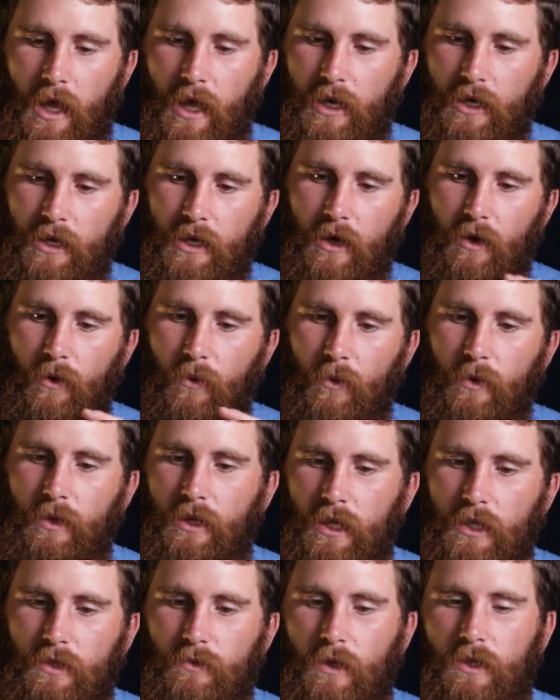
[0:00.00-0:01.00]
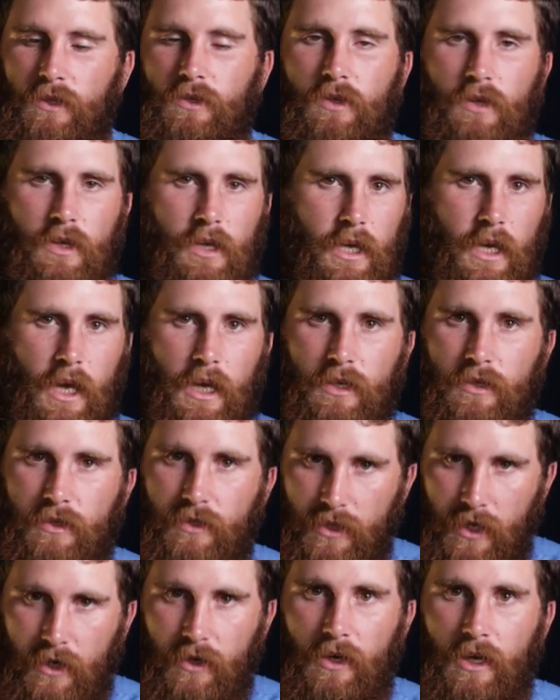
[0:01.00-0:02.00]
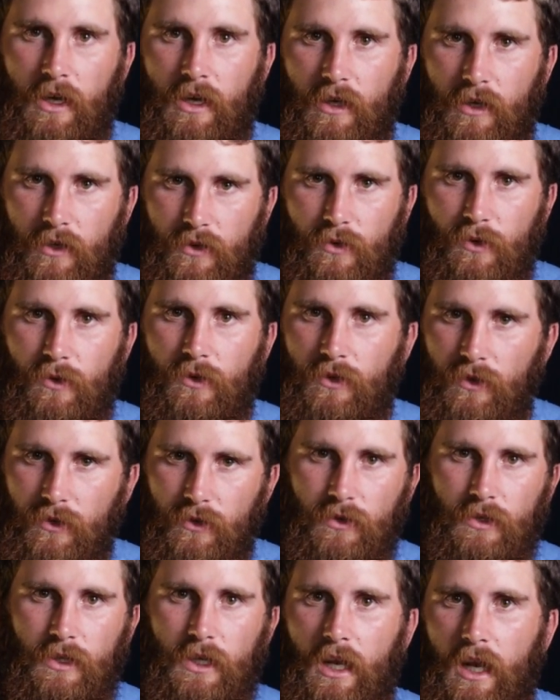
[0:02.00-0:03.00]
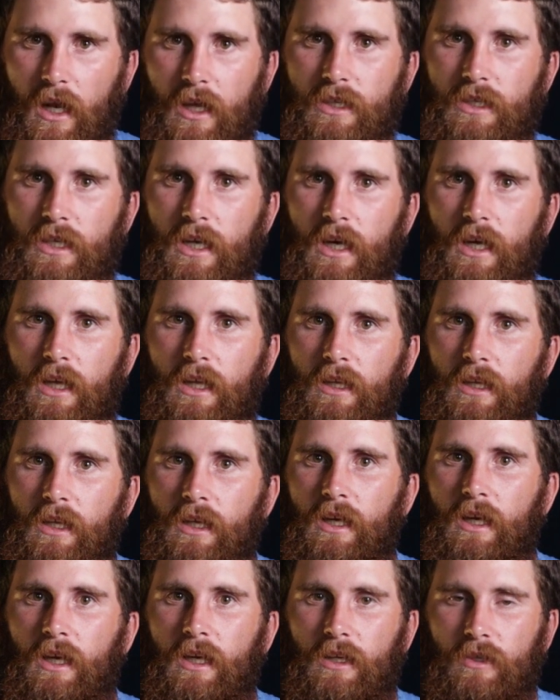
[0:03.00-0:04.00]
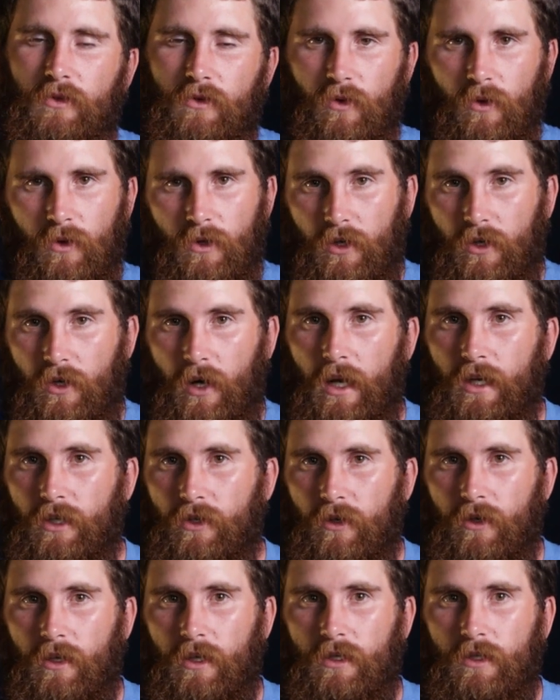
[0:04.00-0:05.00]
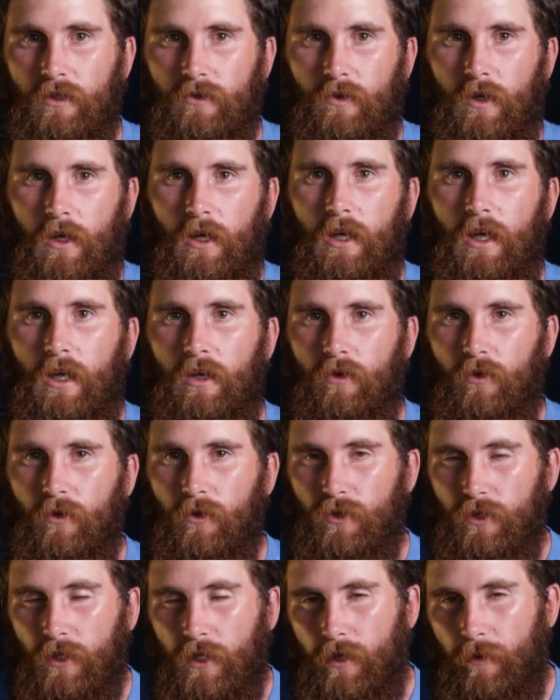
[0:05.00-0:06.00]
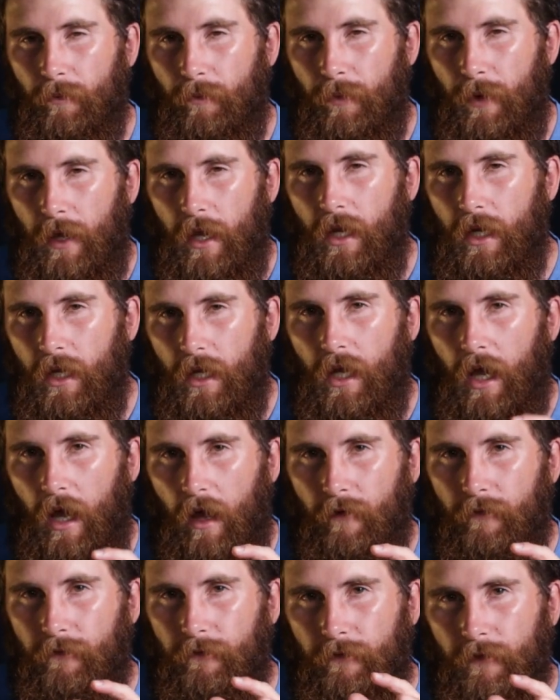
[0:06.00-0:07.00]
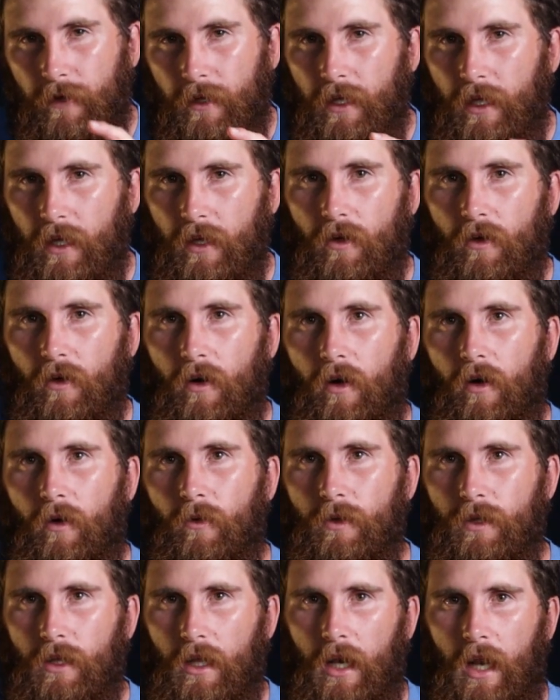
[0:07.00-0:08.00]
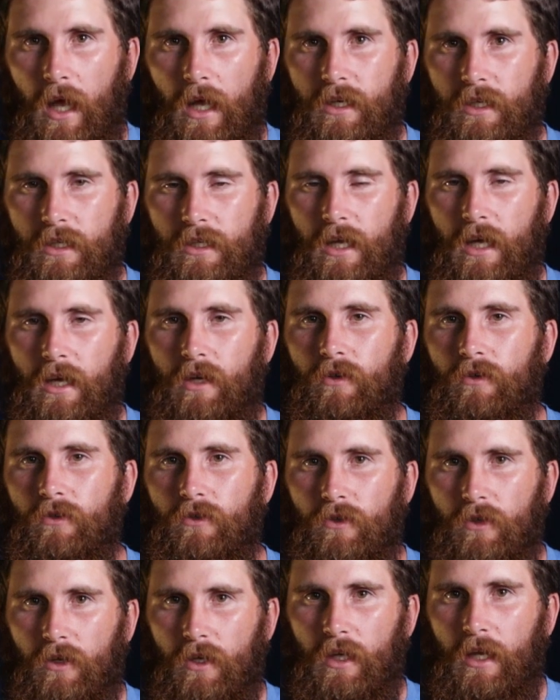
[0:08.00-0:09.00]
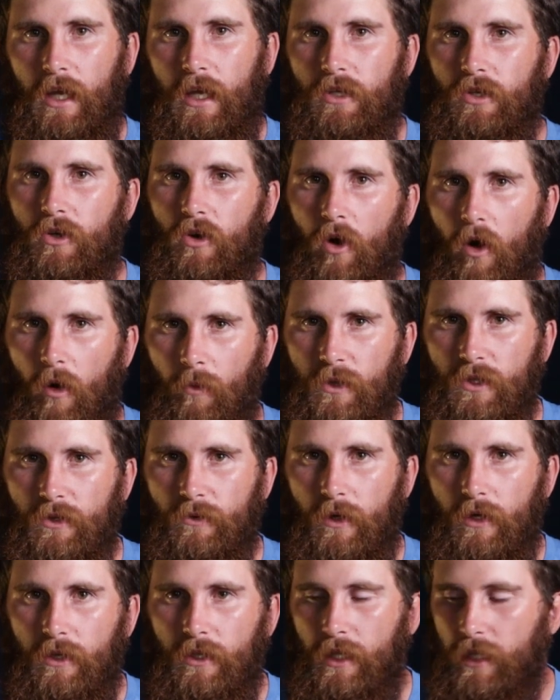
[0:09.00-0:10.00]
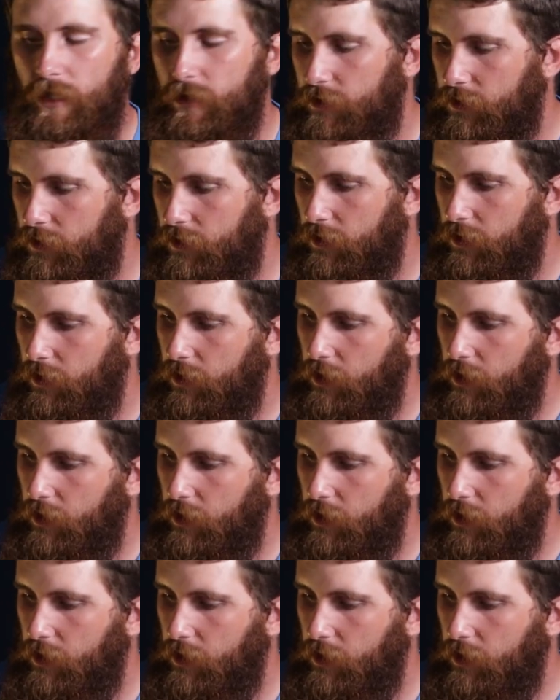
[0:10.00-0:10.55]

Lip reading: And with these ones, you can catch generally katunkel, yellowtail. He's caught grunt on it as well. And also, depending how finicky you are with the lighter tackle, you can catch cob as well on these.